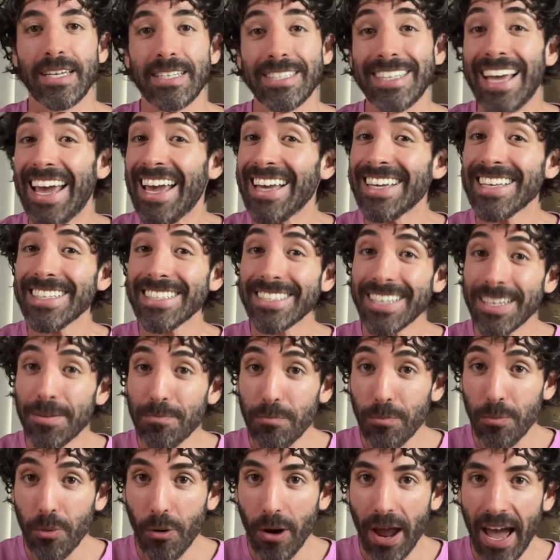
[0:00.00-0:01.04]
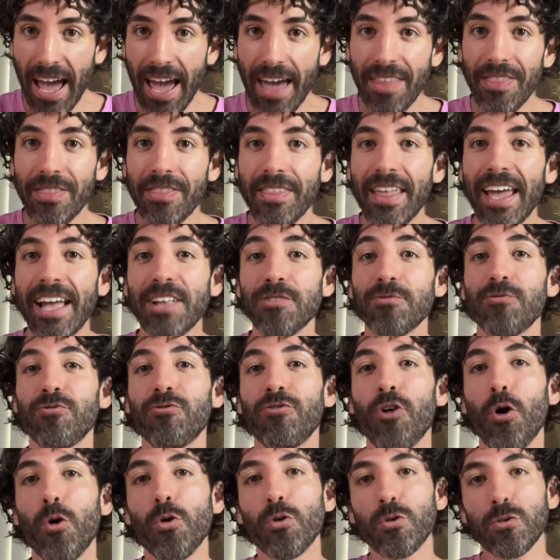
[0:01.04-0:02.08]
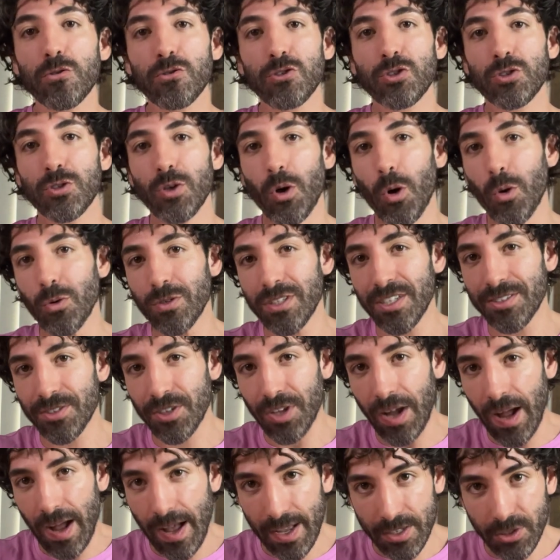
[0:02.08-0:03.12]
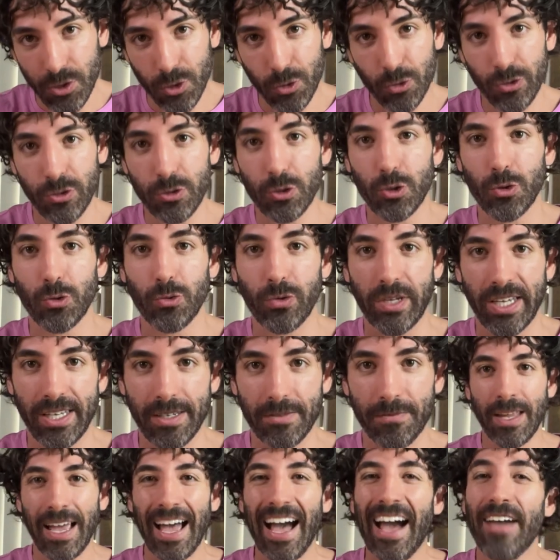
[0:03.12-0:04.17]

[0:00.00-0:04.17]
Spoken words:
Take a deep breath and focus on the task you're doing.